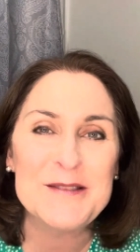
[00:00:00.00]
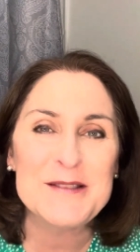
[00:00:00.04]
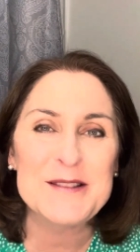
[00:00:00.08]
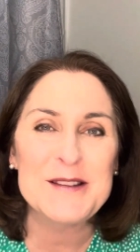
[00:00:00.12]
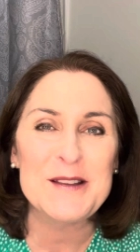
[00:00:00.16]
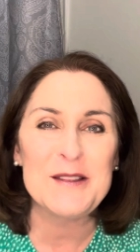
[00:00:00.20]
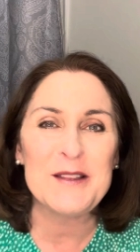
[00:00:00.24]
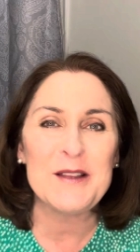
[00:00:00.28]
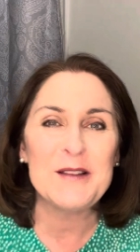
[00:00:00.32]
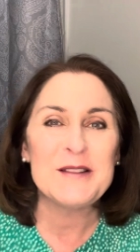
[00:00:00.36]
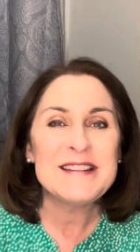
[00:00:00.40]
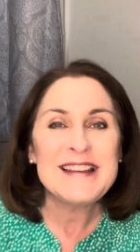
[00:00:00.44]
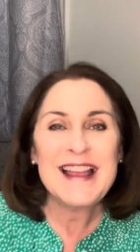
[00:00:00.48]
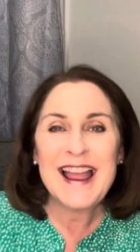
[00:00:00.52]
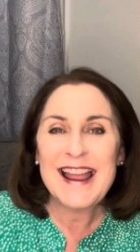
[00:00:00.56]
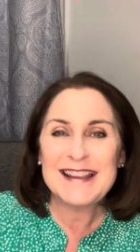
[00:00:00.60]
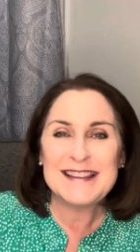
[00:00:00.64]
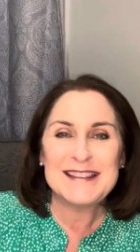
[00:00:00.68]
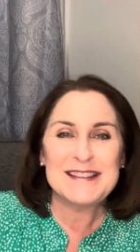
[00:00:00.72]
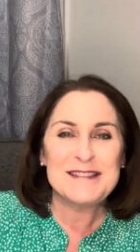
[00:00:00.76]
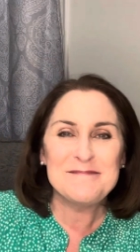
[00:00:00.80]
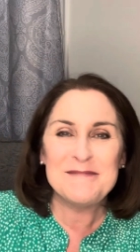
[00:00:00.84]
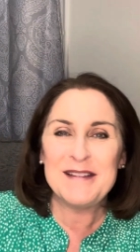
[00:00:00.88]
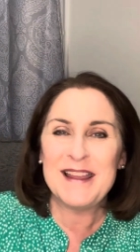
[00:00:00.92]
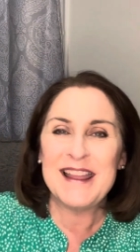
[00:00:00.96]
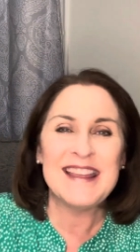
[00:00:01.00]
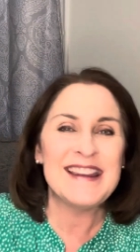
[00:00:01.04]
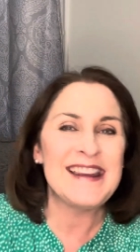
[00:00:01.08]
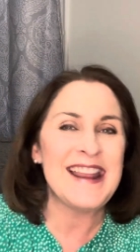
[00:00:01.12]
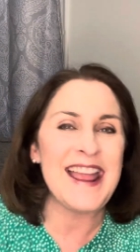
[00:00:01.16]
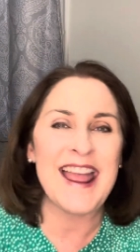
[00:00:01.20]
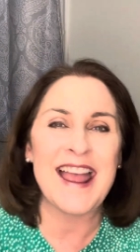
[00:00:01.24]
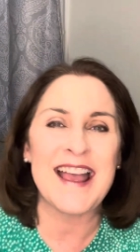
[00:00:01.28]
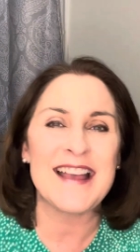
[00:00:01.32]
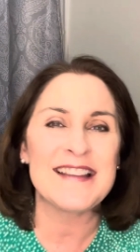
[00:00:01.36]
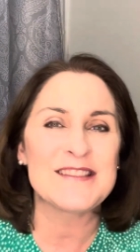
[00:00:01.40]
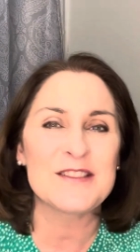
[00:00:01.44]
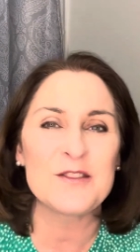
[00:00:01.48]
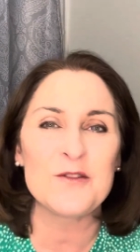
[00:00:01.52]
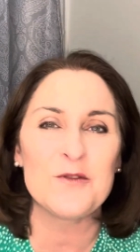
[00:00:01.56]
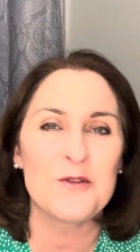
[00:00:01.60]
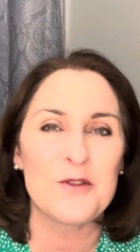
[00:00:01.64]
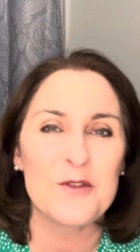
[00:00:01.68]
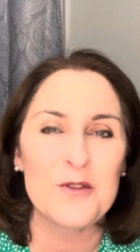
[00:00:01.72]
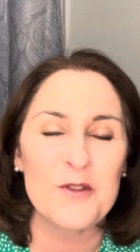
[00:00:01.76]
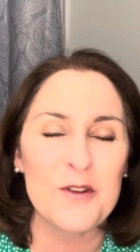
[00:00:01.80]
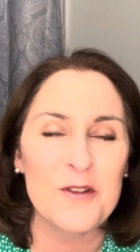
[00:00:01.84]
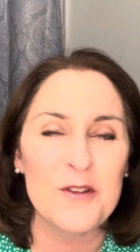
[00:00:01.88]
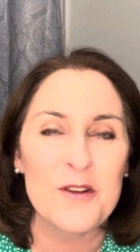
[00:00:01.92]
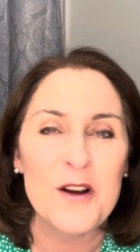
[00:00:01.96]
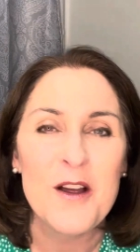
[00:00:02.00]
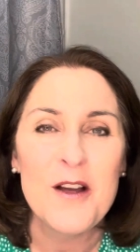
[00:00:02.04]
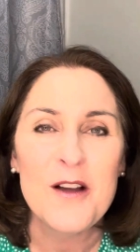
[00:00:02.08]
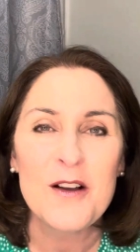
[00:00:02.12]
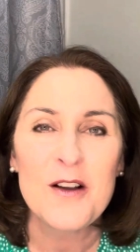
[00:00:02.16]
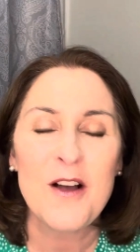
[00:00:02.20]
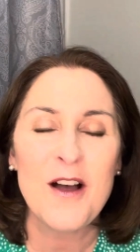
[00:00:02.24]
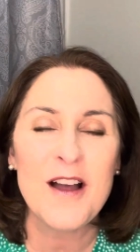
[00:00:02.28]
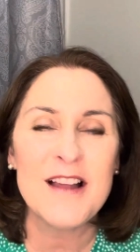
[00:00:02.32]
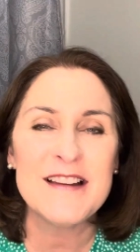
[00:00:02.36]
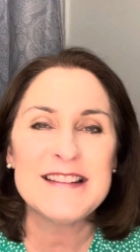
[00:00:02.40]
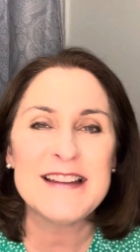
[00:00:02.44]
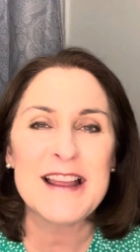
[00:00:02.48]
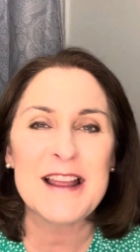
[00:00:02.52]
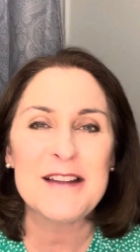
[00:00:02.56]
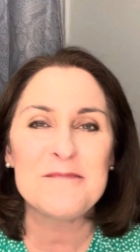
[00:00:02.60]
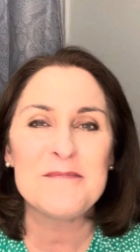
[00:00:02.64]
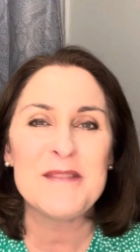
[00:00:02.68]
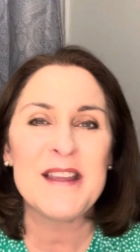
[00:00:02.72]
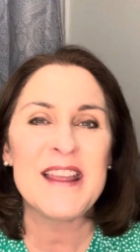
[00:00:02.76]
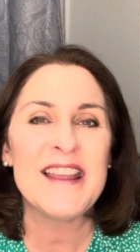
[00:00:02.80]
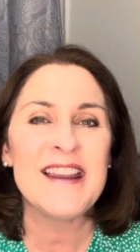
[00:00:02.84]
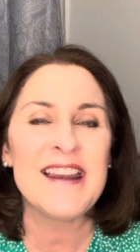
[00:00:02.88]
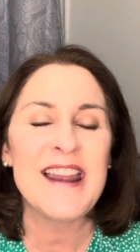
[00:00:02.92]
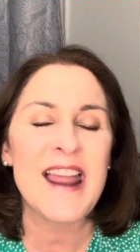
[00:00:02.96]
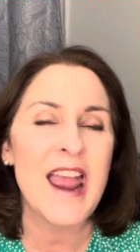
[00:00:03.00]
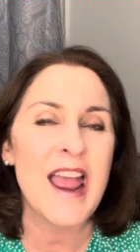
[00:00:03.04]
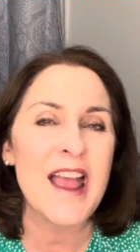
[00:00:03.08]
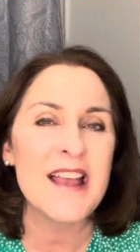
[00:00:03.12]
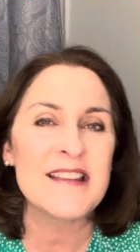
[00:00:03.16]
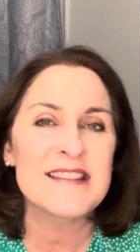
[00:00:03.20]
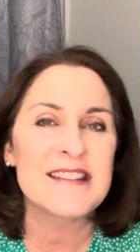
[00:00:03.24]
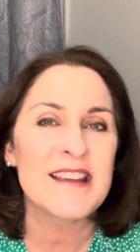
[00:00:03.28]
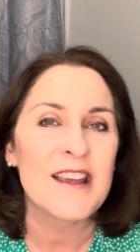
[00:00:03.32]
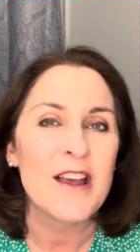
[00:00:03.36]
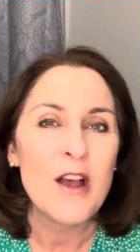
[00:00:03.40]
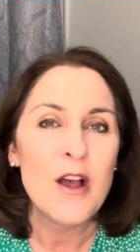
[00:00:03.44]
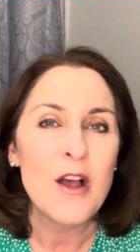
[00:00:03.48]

So they'll text me and ask or contact me and ask,